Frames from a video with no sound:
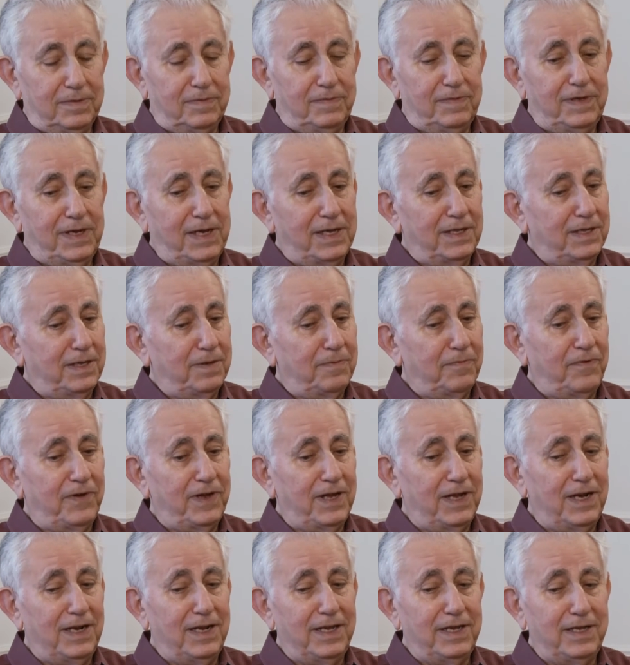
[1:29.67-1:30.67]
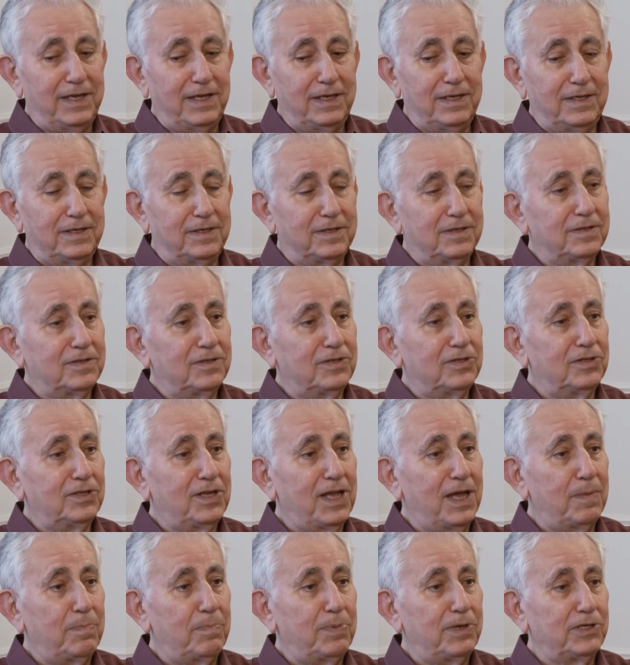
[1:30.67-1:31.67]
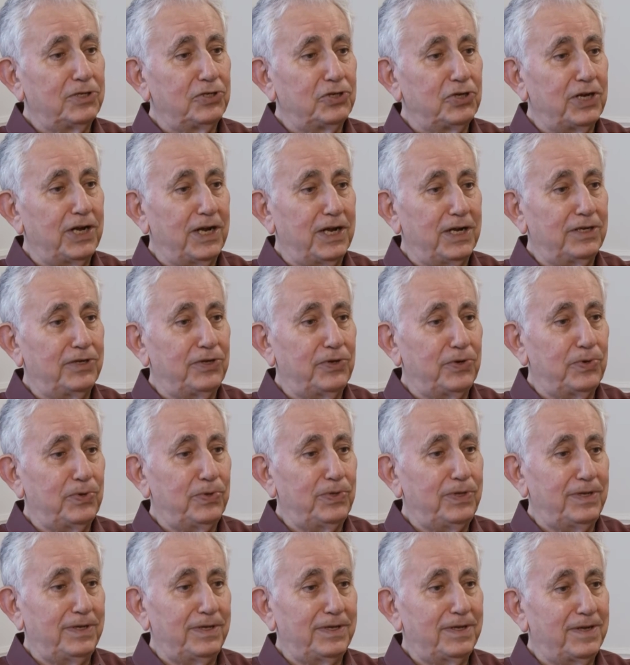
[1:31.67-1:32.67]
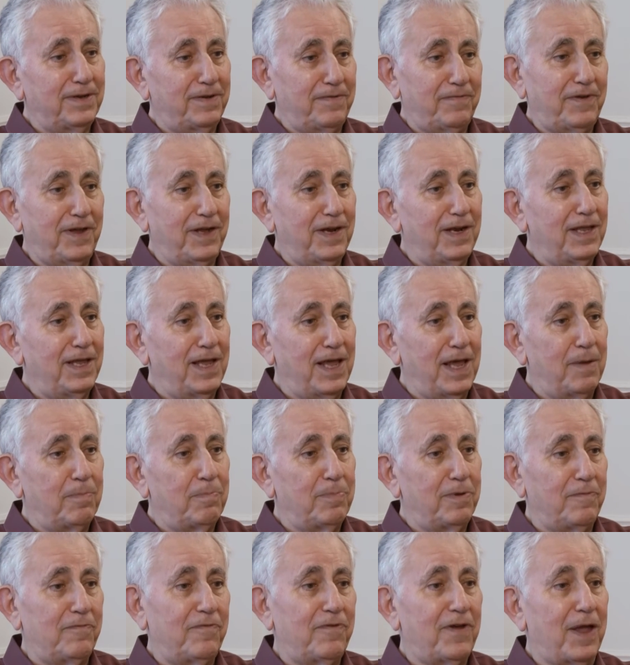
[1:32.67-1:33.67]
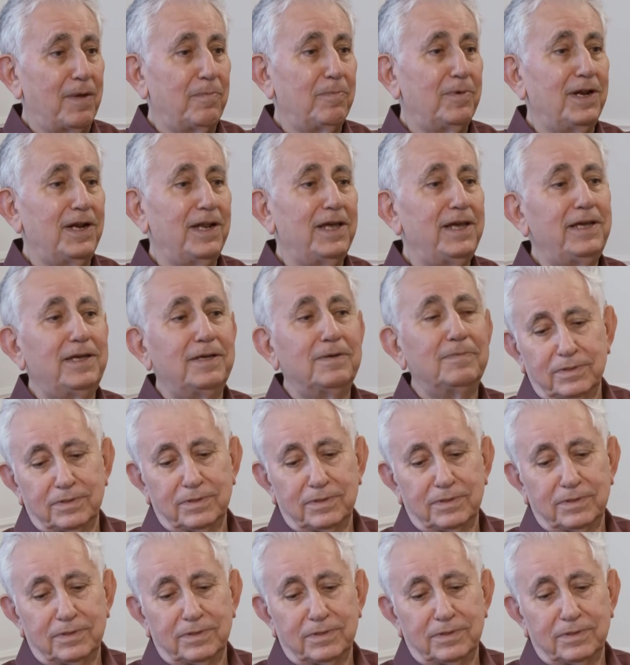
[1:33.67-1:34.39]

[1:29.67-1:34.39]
We had a fairly happy childhood and fairly happy family.